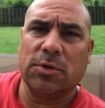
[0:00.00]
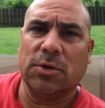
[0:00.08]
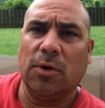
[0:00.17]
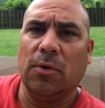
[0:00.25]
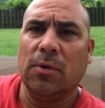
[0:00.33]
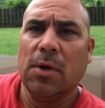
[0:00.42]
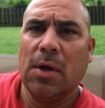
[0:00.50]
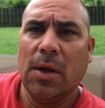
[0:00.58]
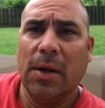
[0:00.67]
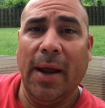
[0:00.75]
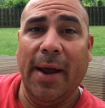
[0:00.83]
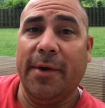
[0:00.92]
So
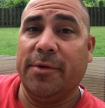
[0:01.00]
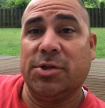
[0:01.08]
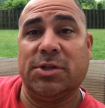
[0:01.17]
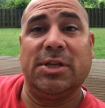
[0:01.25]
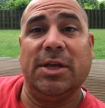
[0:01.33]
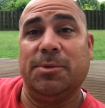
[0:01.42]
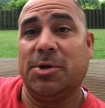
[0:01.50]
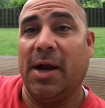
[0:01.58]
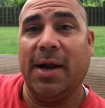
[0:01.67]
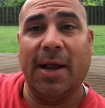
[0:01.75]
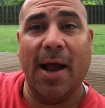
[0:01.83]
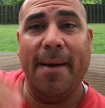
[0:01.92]
yeah, just keep
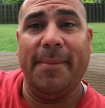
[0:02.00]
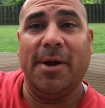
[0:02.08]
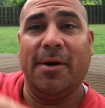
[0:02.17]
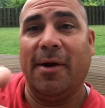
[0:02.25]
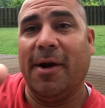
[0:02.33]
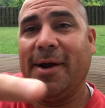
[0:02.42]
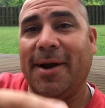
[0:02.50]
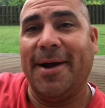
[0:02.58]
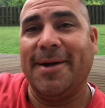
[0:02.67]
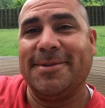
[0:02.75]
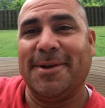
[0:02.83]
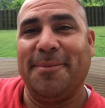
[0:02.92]
trying to comment, all right,
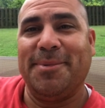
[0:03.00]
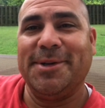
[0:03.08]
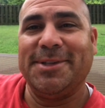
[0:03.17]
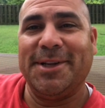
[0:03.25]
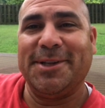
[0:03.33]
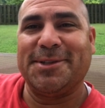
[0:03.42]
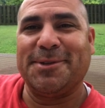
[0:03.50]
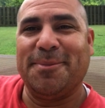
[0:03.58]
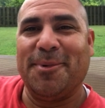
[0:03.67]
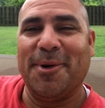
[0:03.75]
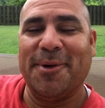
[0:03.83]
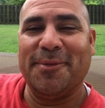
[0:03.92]
guys? I appreciate the
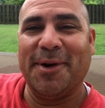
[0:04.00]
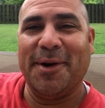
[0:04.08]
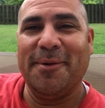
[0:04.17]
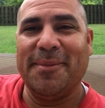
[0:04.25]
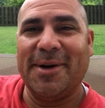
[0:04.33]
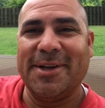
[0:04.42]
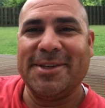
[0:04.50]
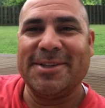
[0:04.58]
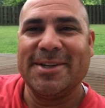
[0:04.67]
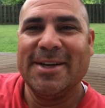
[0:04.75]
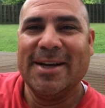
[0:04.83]
support very much.